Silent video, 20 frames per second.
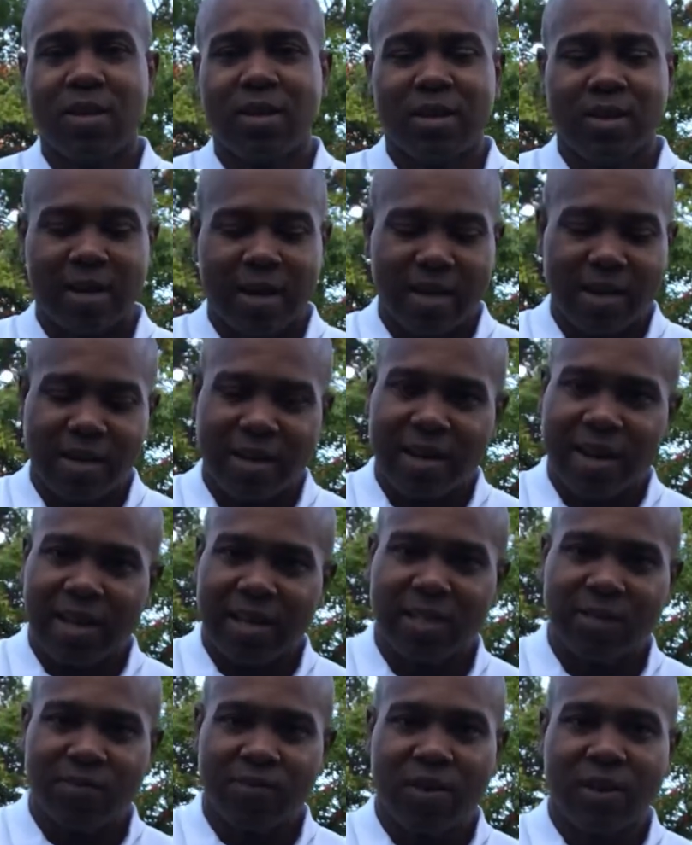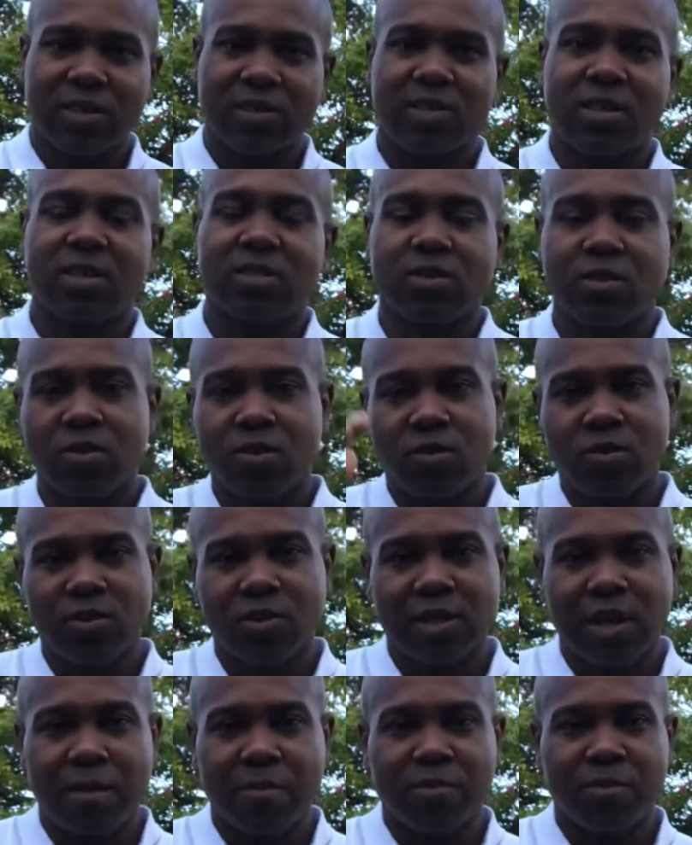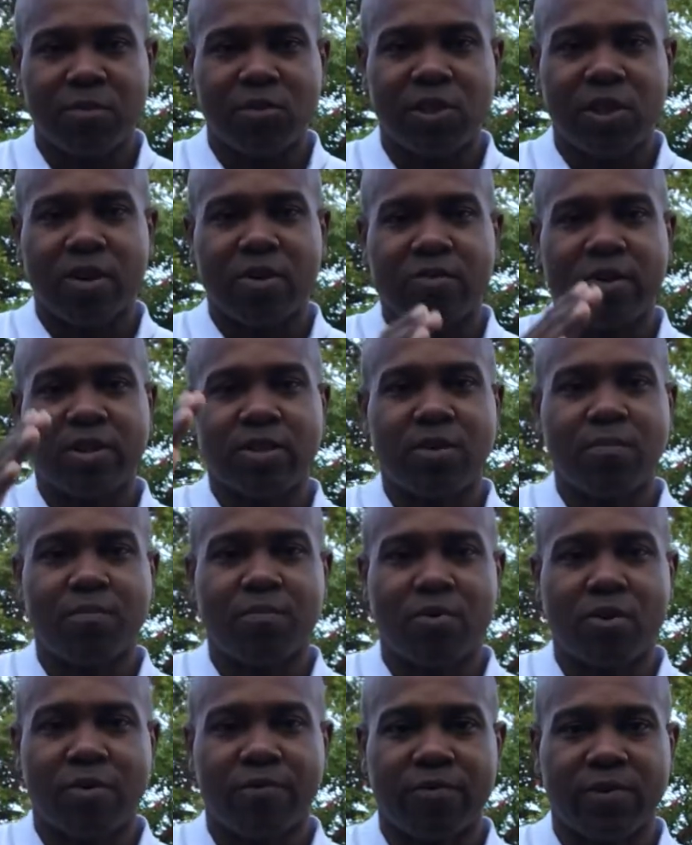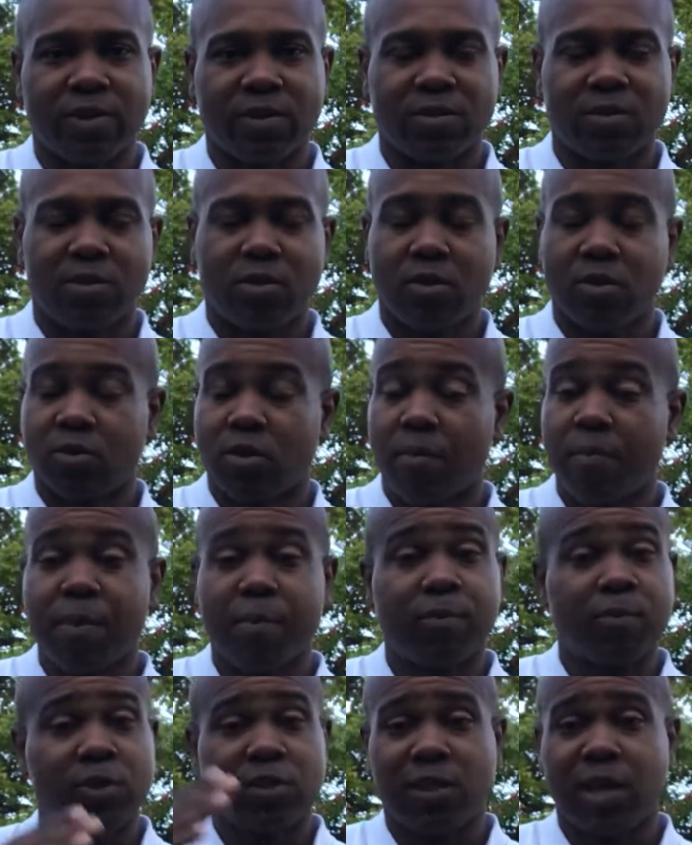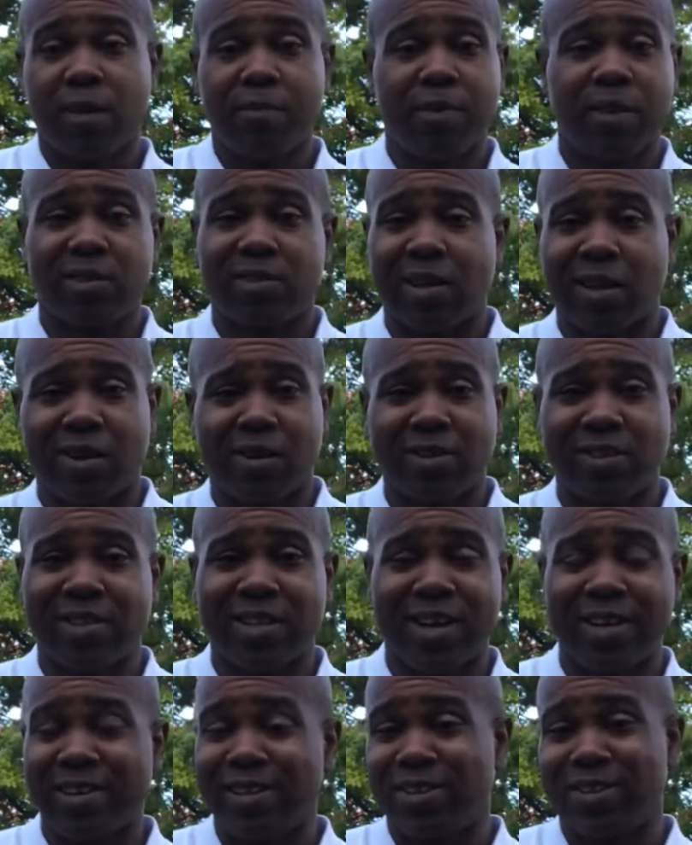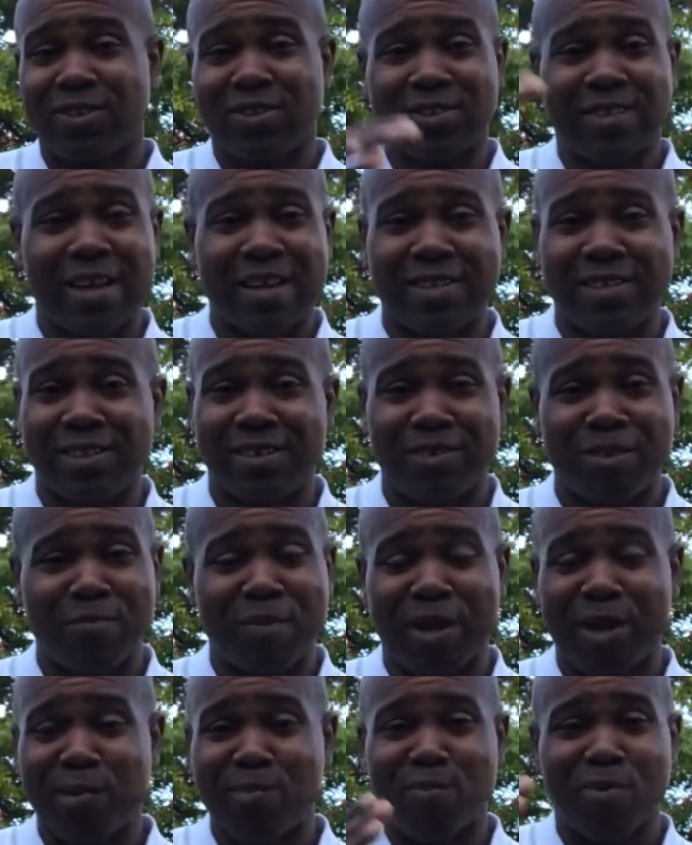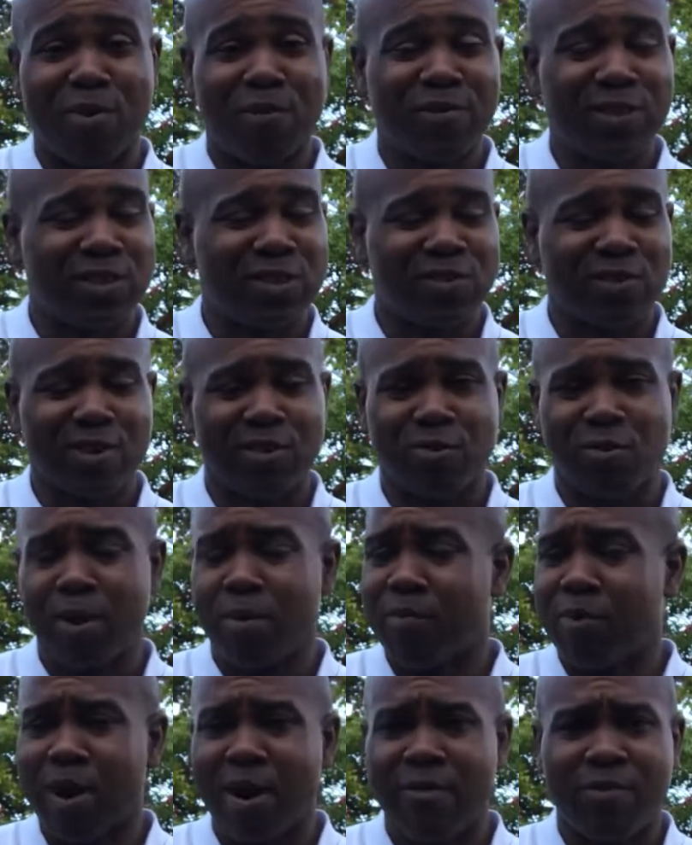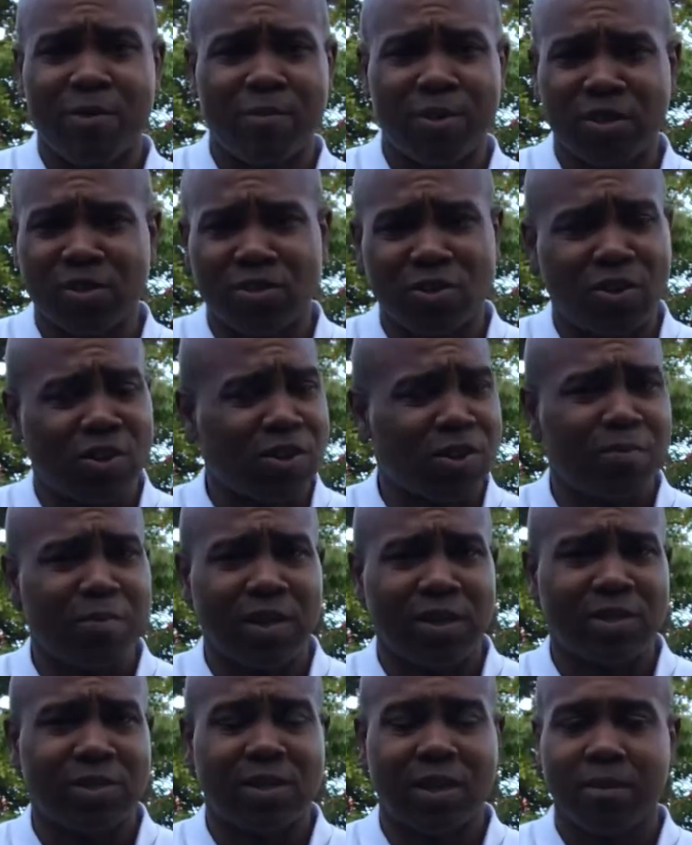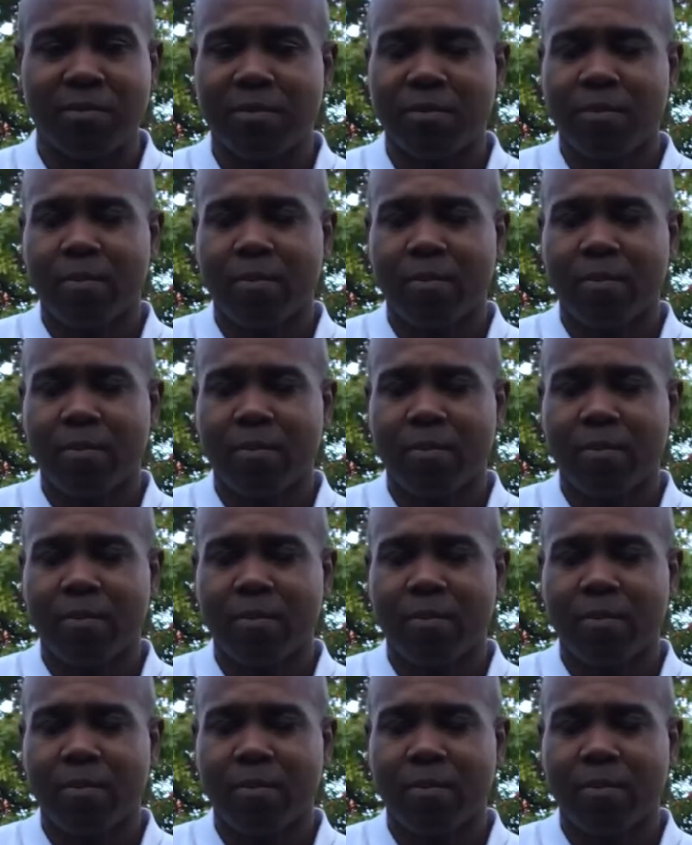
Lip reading: Then the next phase is you start generating profits. Some people skip the second stage, they just start making profits straight away, but everybody's not going to be the same.